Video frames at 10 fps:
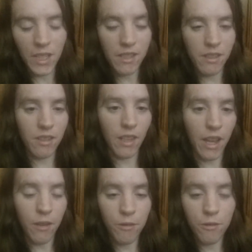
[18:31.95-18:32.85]
He is
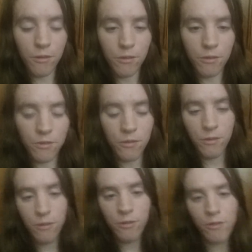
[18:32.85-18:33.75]
life,
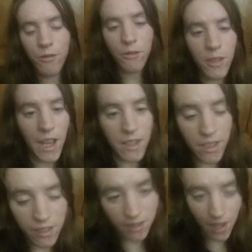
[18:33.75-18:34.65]
and
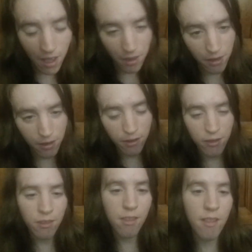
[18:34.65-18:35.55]
he is death.
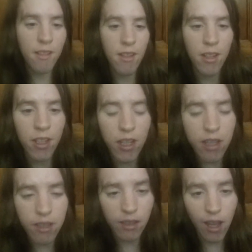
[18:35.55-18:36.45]
He
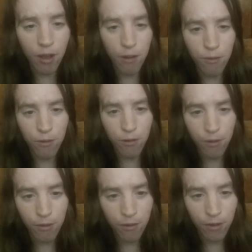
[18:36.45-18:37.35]
is love,
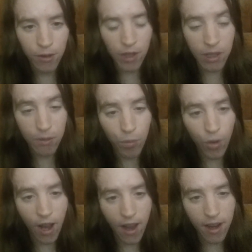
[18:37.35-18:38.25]
he is
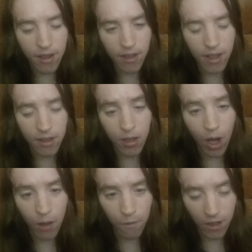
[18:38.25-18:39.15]
pride, he is
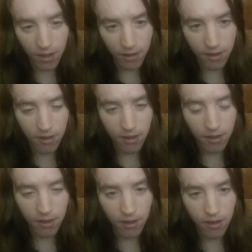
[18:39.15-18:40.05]
confidence.
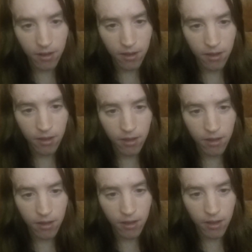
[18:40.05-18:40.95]

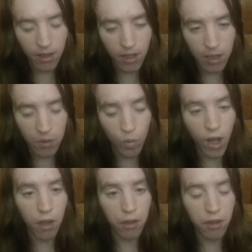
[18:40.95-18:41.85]
He is
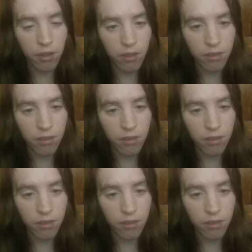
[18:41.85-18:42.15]
wealth.